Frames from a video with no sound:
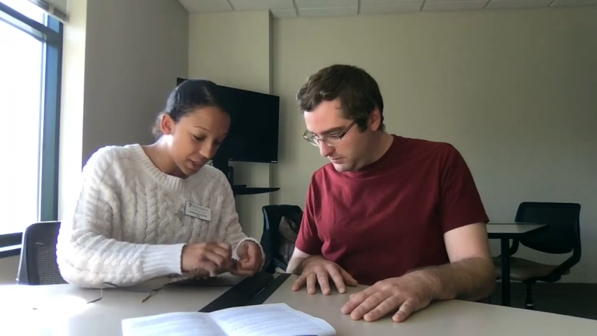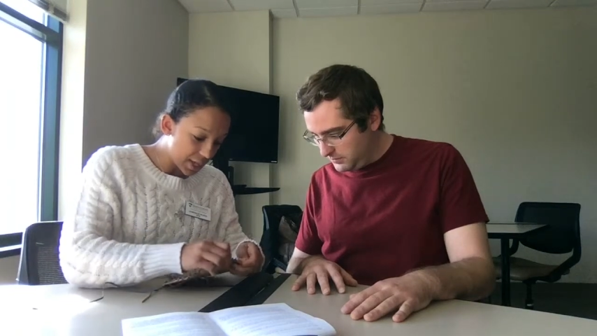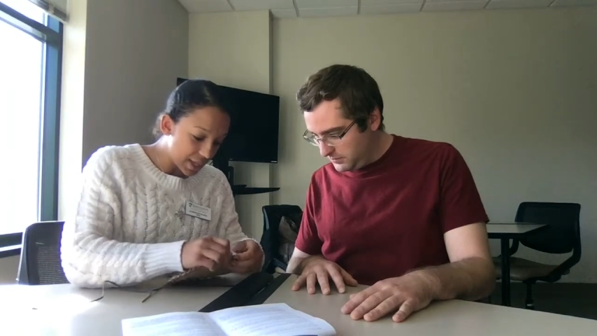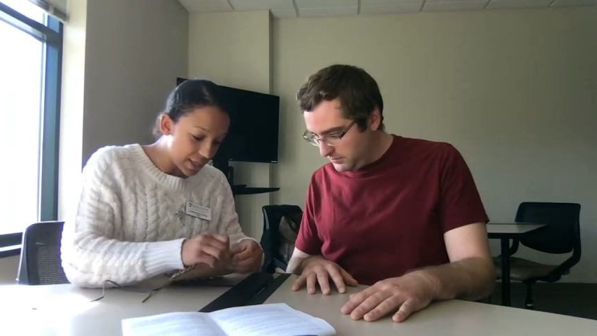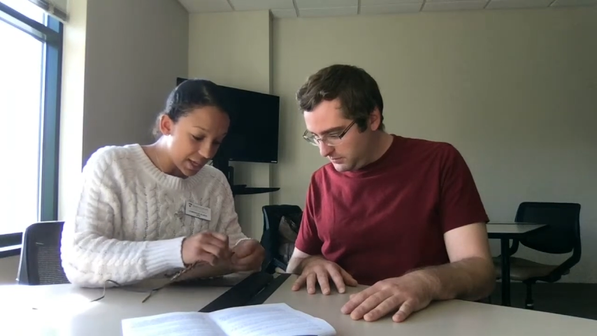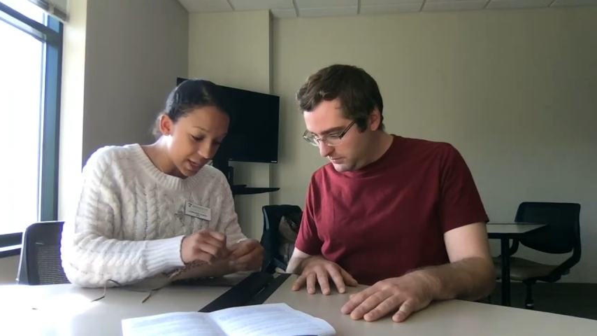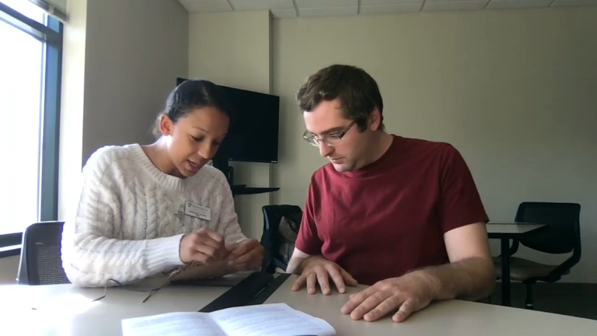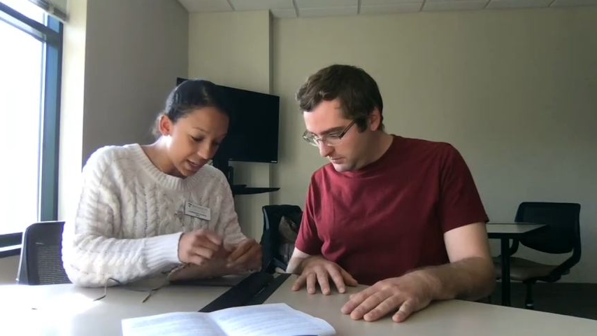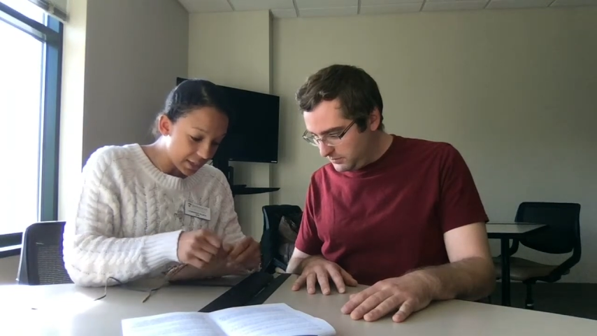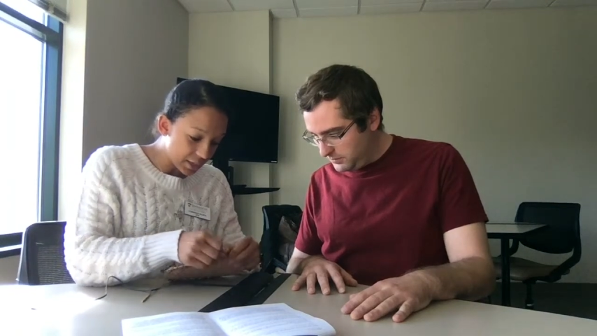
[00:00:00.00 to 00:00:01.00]
Speaker 1: And
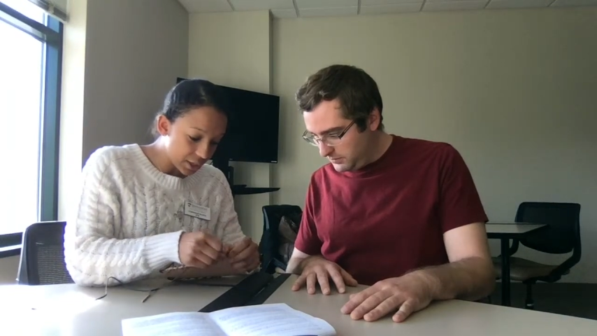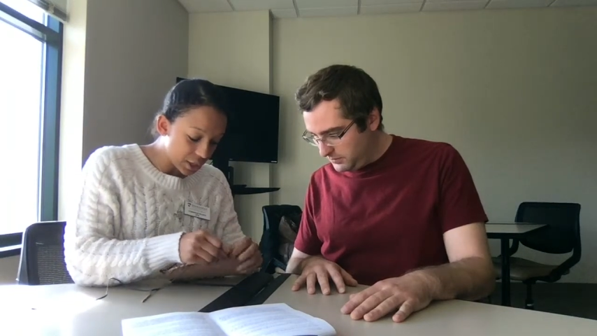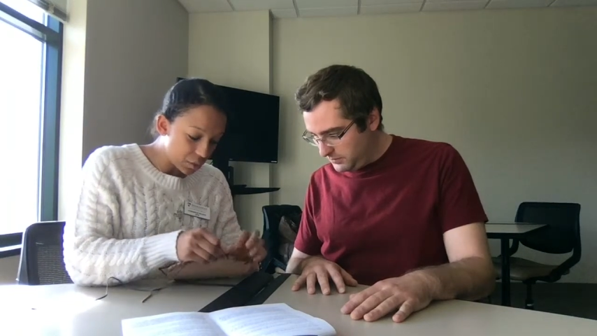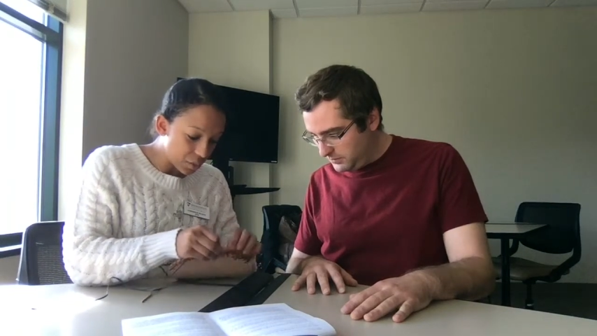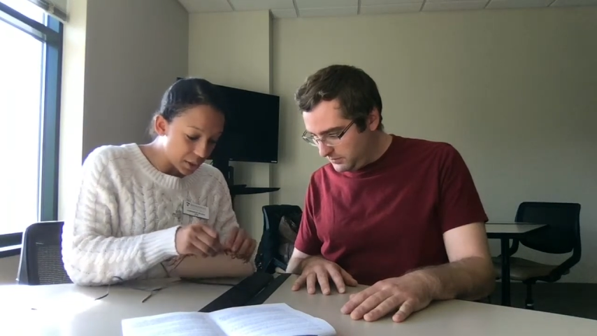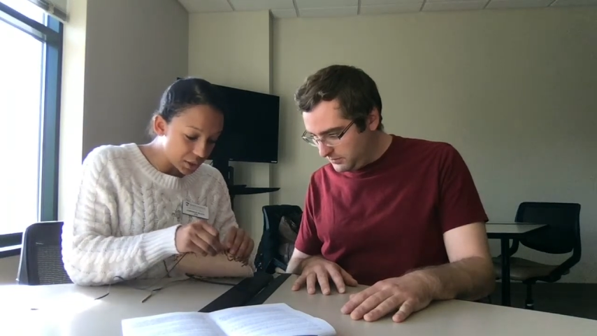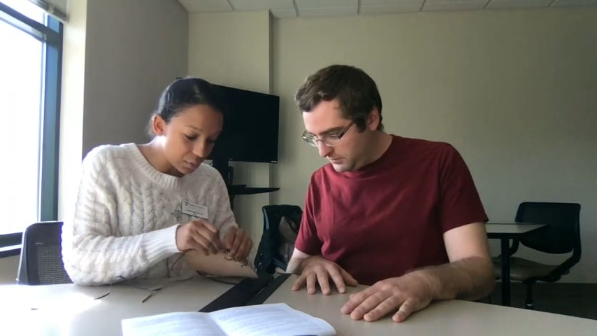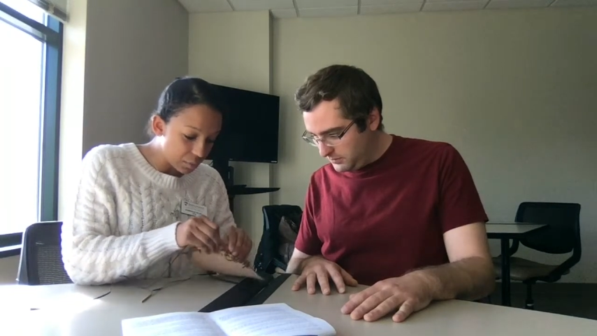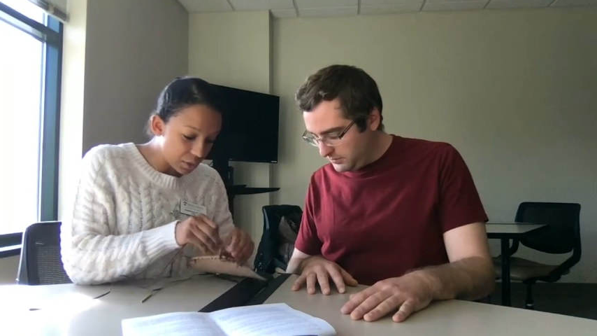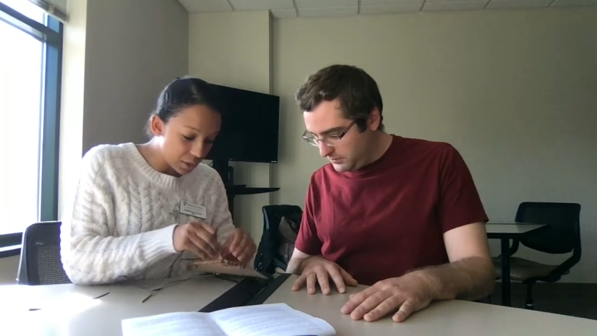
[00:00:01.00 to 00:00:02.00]
then you want to
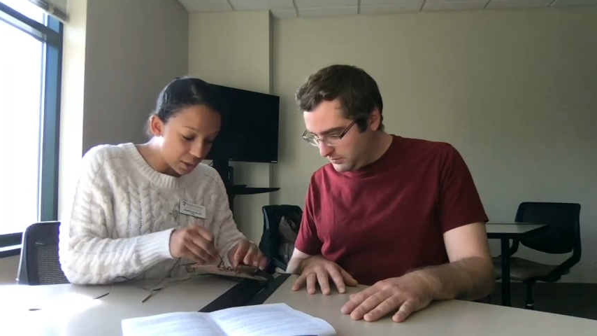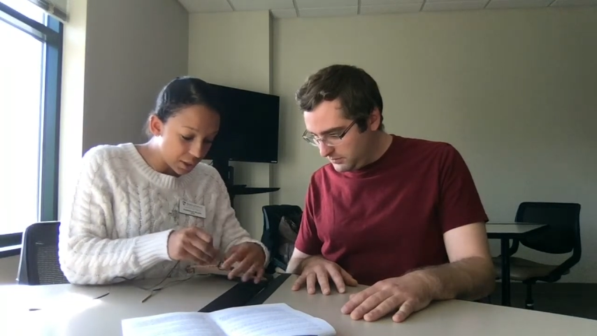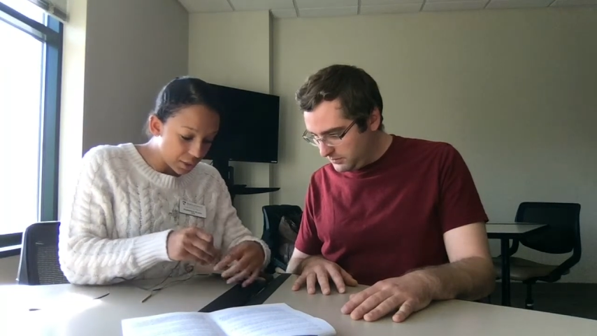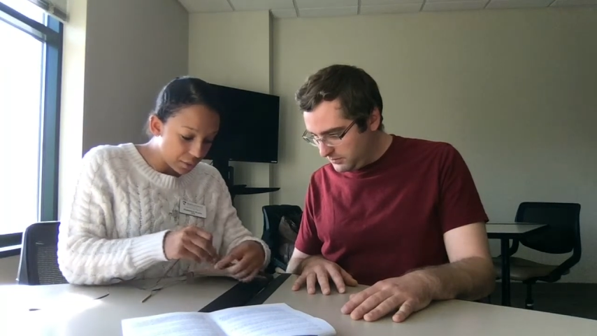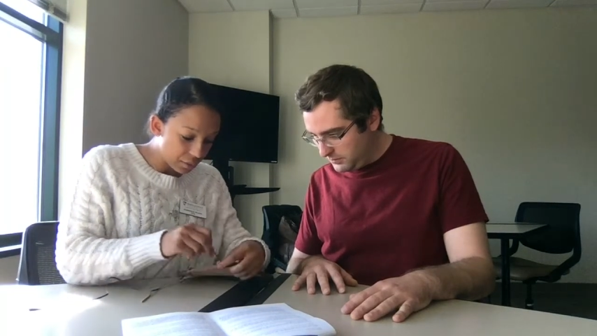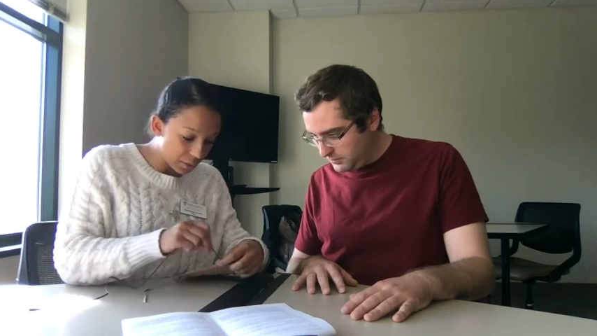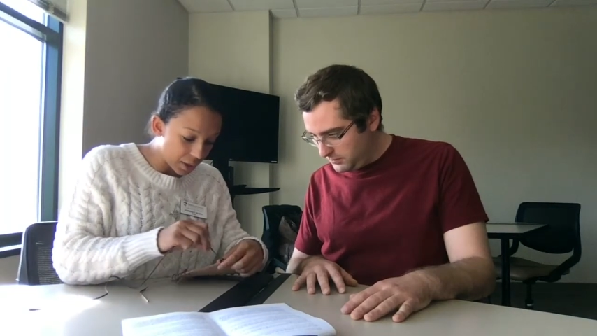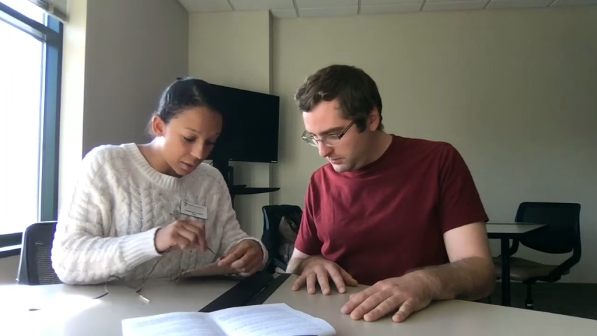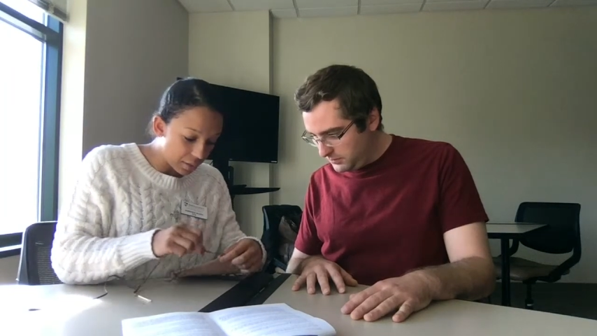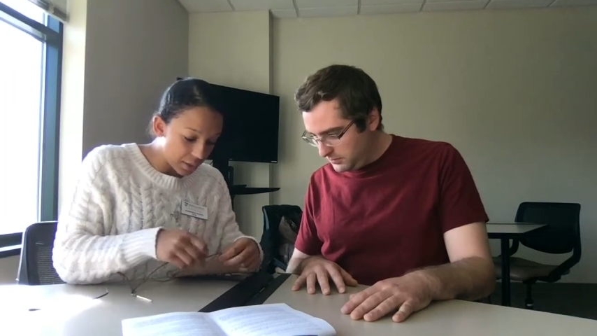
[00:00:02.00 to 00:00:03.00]
pull
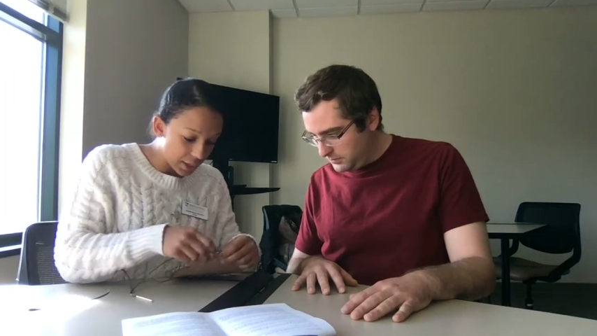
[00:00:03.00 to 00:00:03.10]
through